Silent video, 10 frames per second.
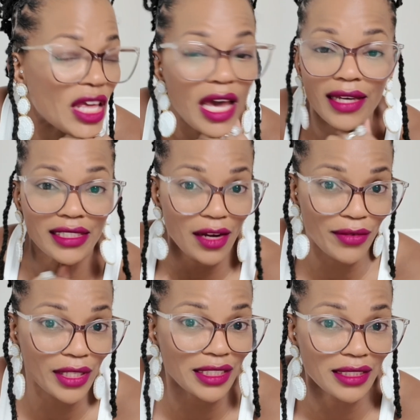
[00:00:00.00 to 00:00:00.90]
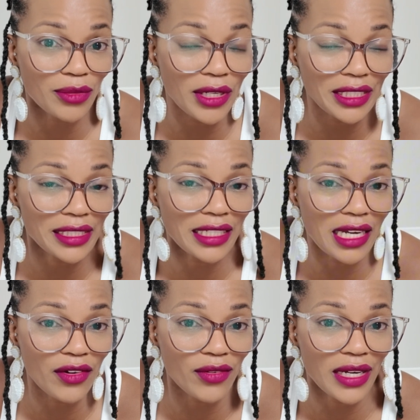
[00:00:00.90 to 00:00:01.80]
because I really just wanted to see
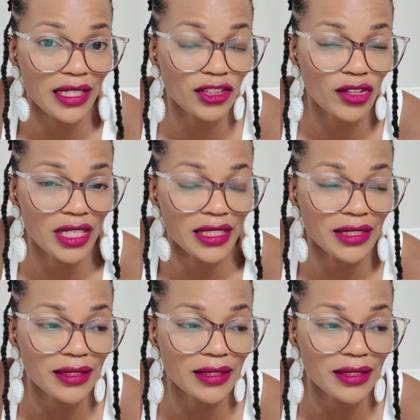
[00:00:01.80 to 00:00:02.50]
that red dress.